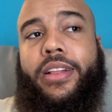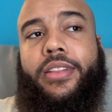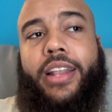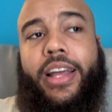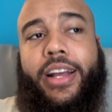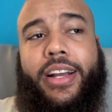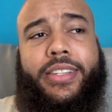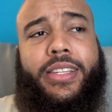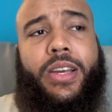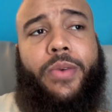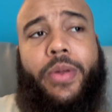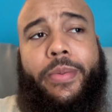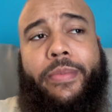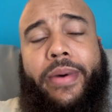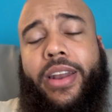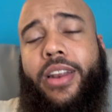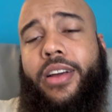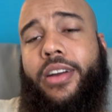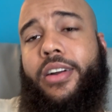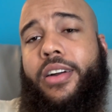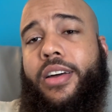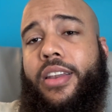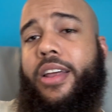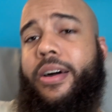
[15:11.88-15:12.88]
like I said, we met
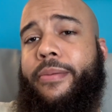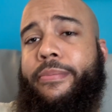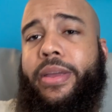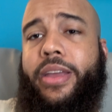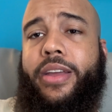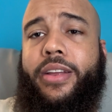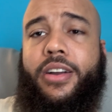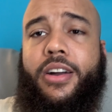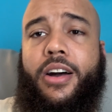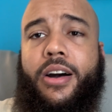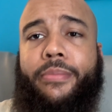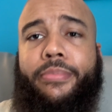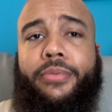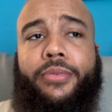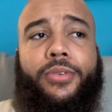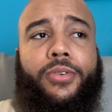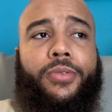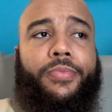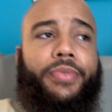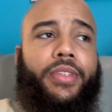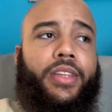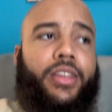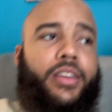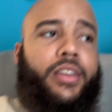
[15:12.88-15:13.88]
a Colombian
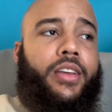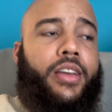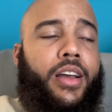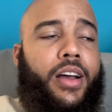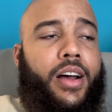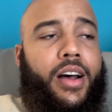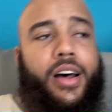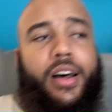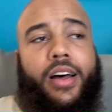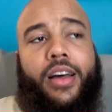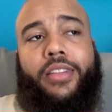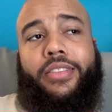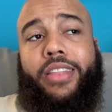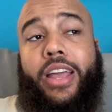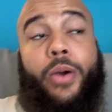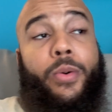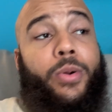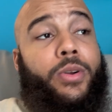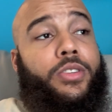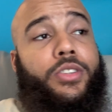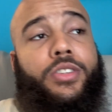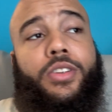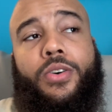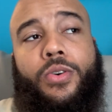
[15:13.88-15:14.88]
couple. They
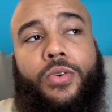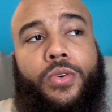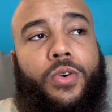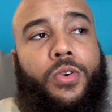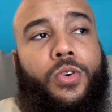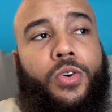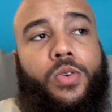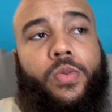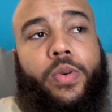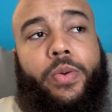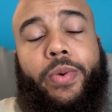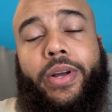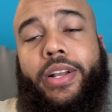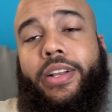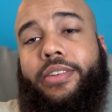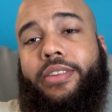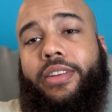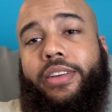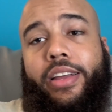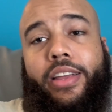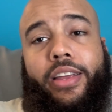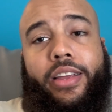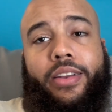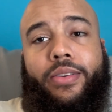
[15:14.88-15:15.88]
were so cool. We met
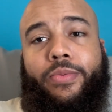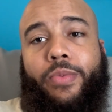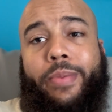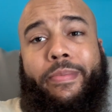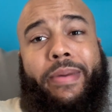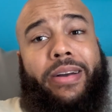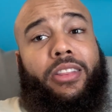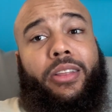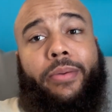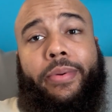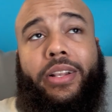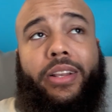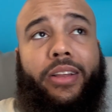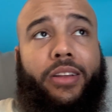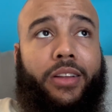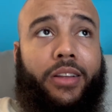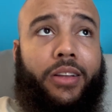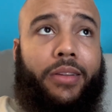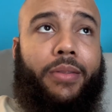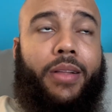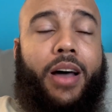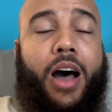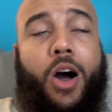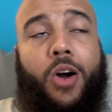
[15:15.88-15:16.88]
them at
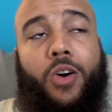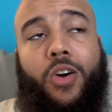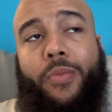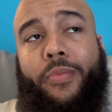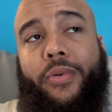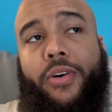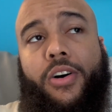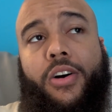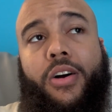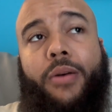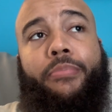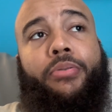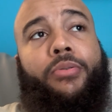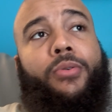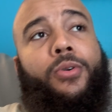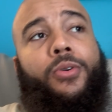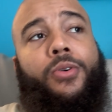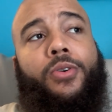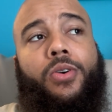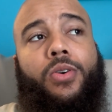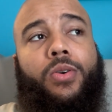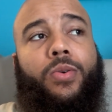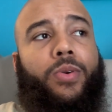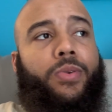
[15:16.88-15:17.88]
the Alcamar
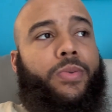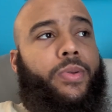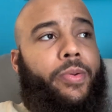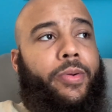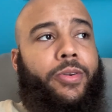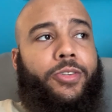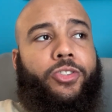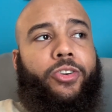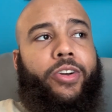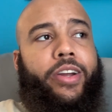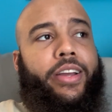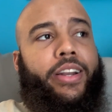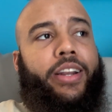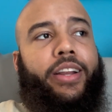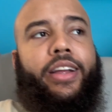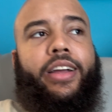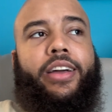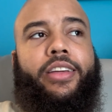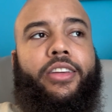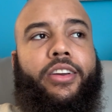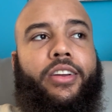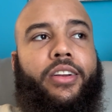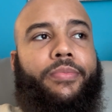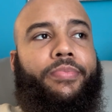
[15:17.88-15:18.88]
pool. We were drinking
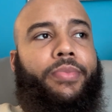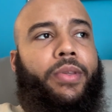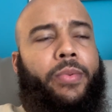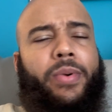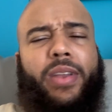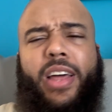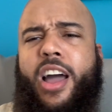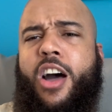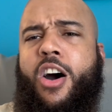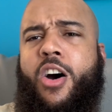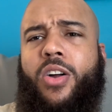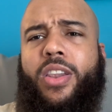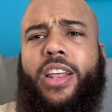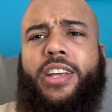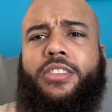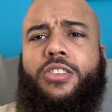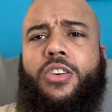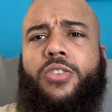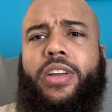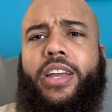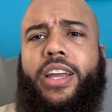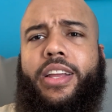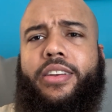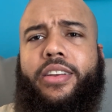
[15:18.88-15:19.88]
together, and we're like, oh, let's
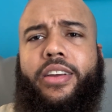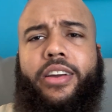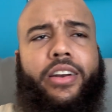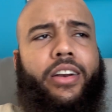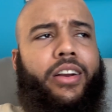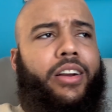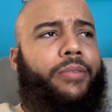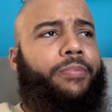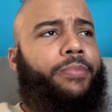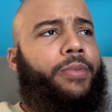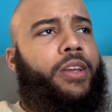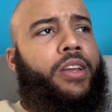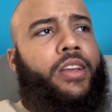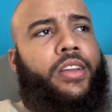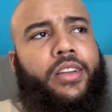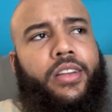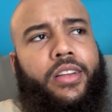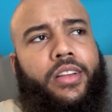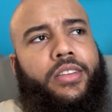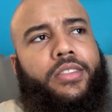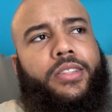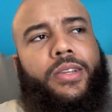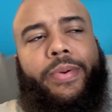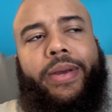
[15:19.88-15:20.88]
go get dinner.
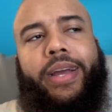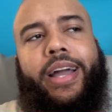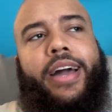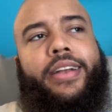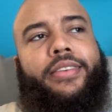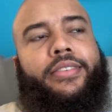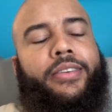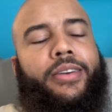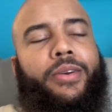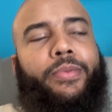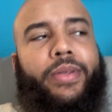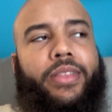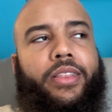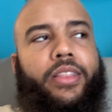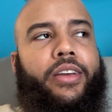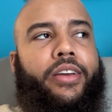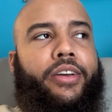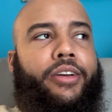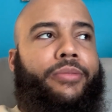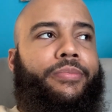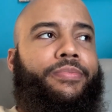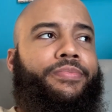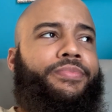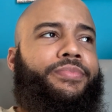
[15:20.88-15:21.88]
So we got dinner with
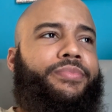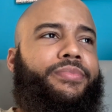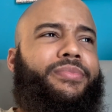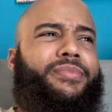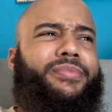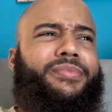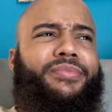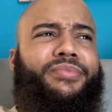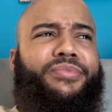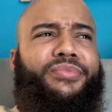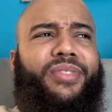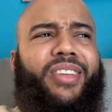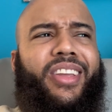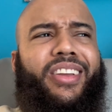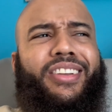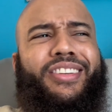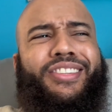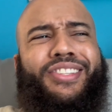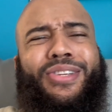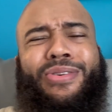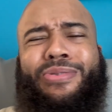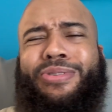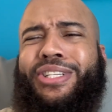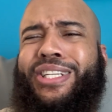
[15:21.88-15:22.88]
them. The
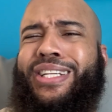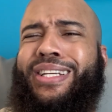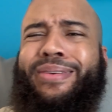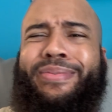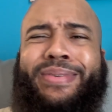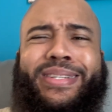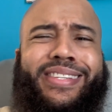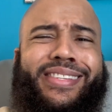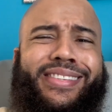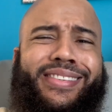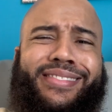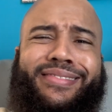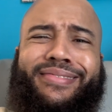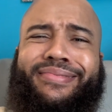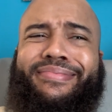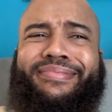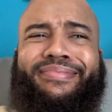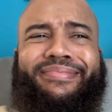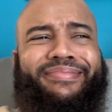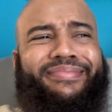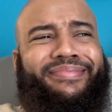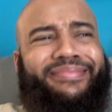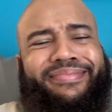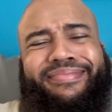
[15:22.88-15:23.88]
sushi was
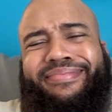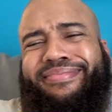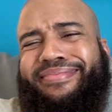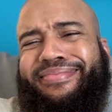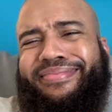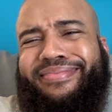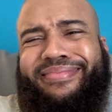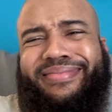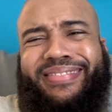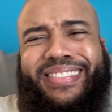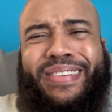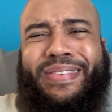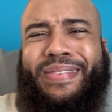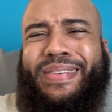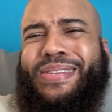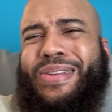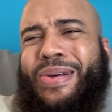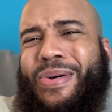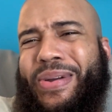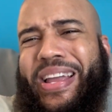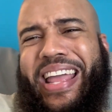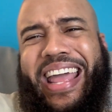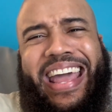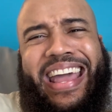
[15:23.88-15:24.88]

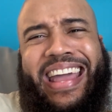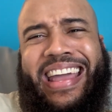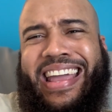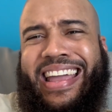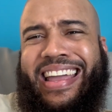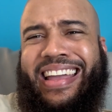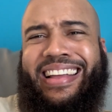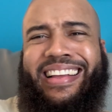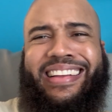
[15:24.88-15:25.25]
okay.